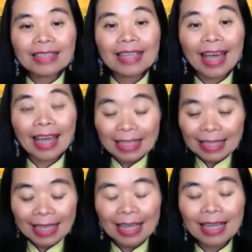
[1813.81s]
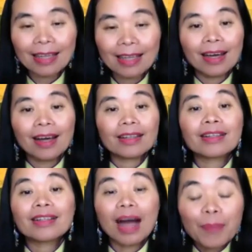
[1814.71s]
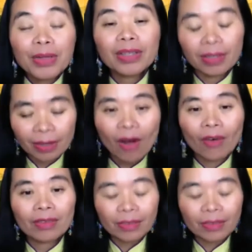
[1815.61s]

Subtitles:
can see the communists on